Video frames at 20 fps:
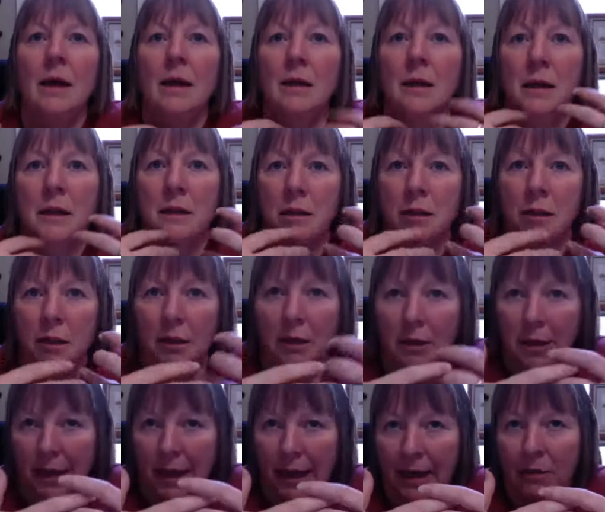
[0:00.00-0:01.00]
the
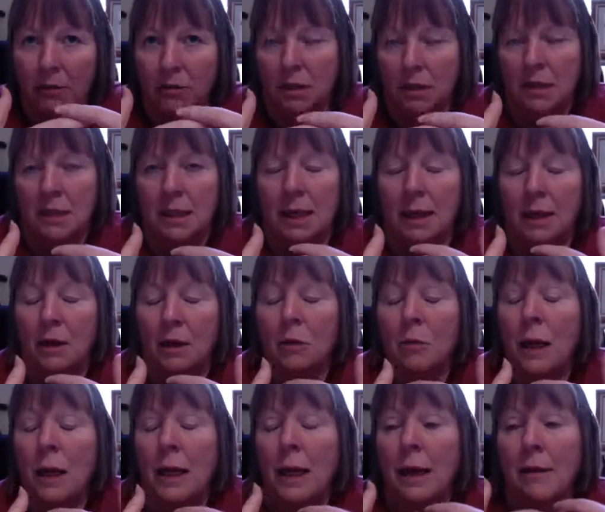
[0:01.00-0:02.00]
3rd house, say you
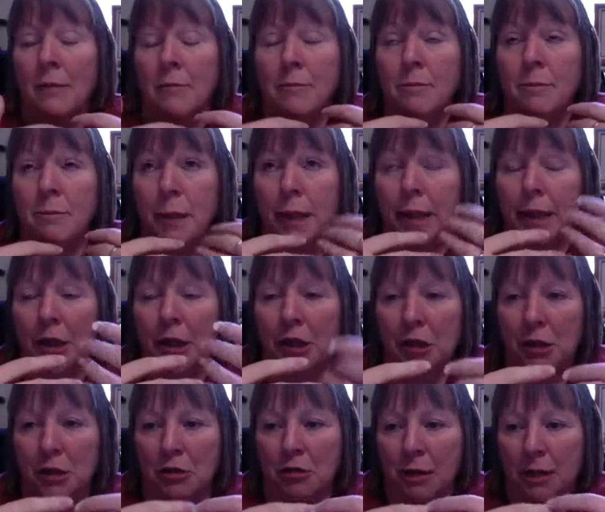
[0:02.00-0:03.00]
may have major
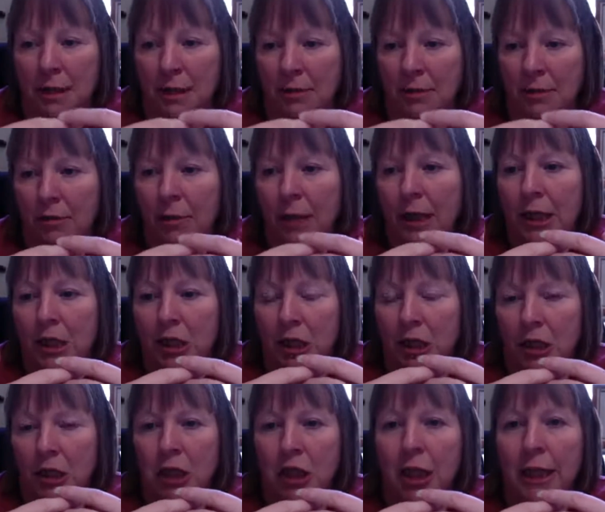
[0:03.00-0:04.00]
transformation
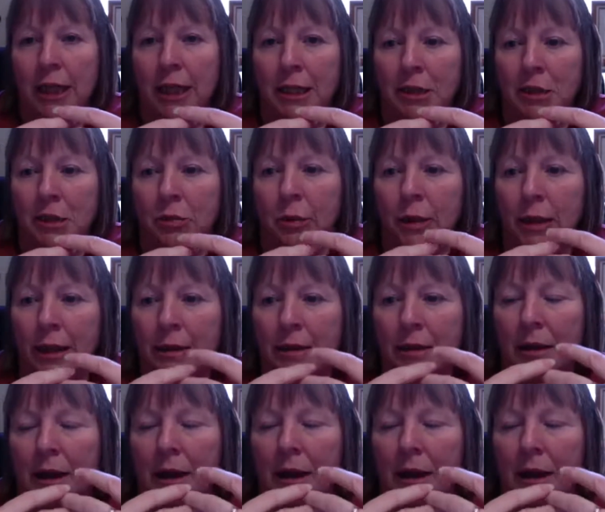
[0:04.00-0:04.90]
and change with